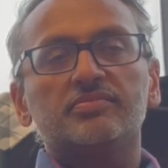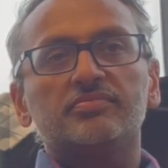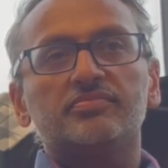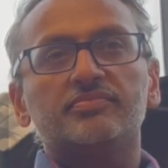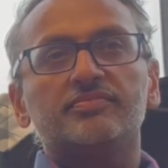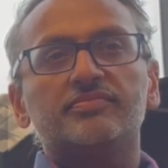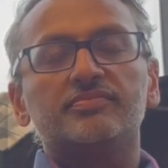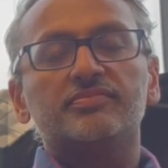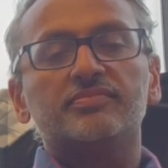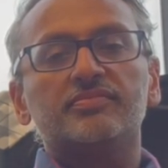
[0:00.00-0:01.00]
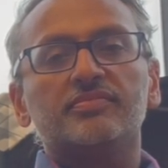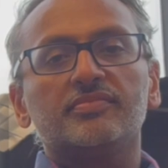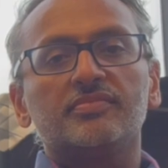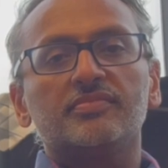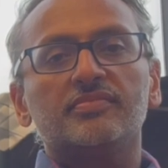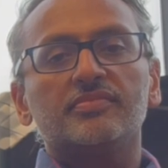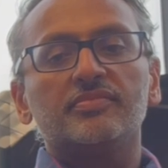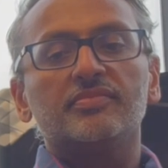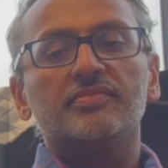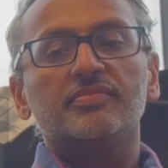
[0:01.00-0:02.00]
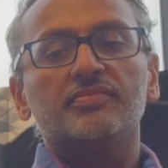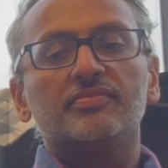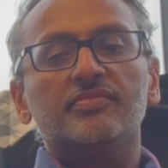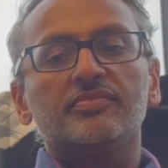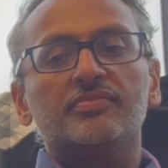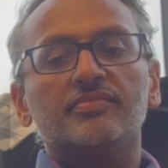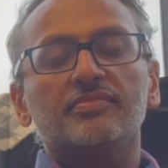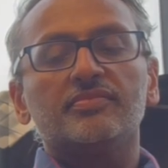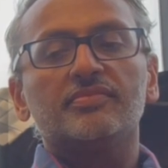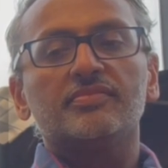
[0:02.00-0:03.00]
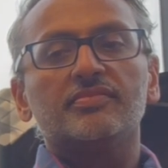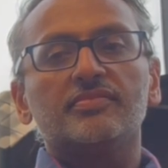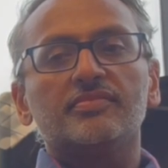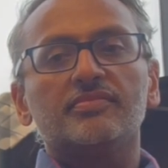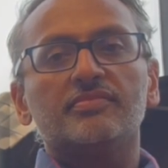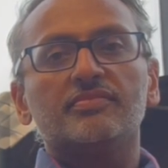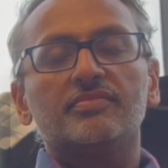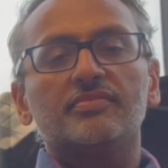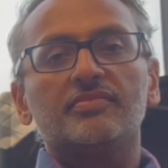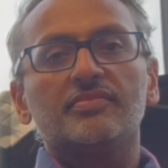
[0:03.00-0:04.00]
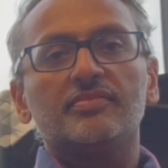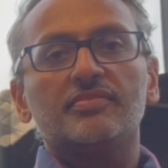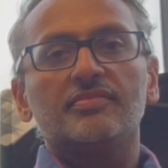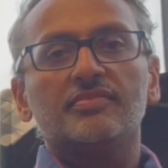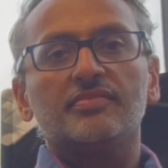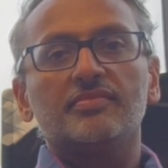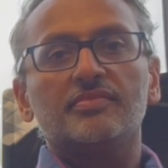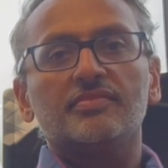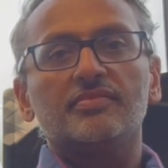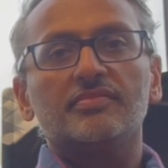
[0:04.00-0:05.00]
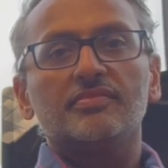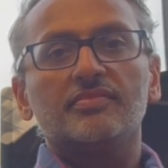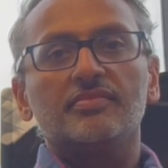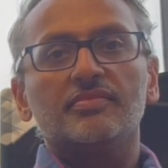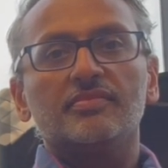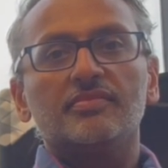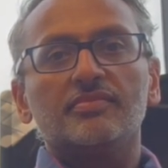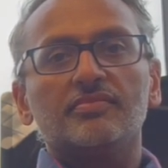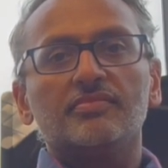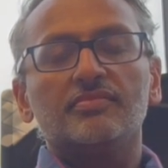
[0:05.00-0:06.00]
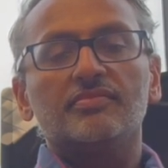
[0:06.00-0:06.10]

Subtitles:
[no speech]